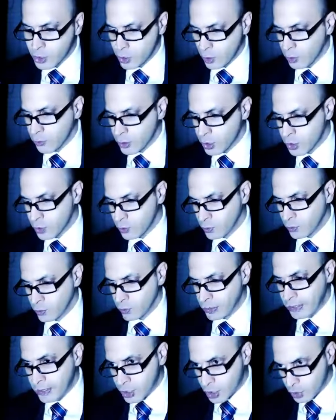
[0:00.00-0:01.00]
also
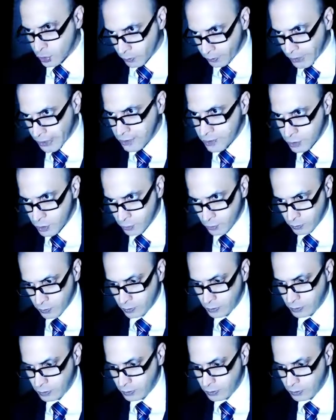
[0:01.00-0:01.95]
instrumental